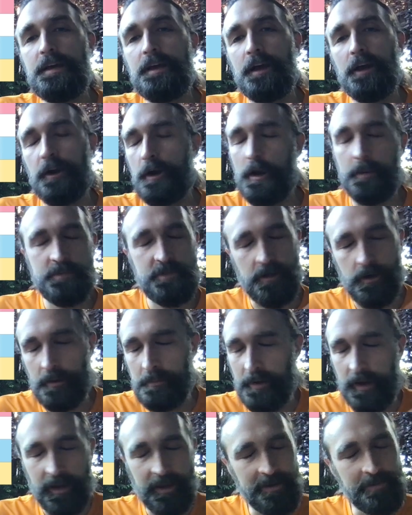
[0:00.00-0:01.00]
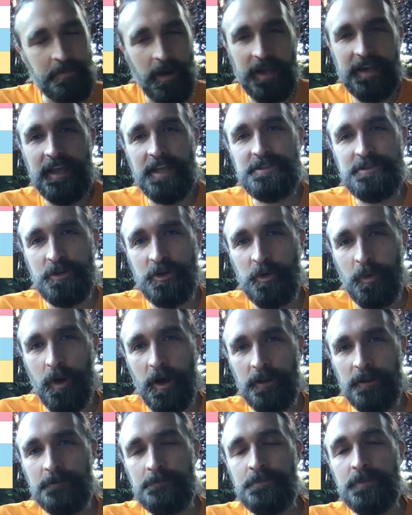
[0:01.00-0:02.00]
or I'm sorry, by
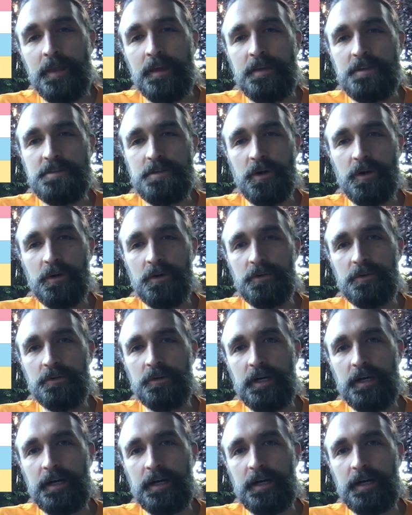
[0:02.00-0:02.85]
Quetzalcoatl. So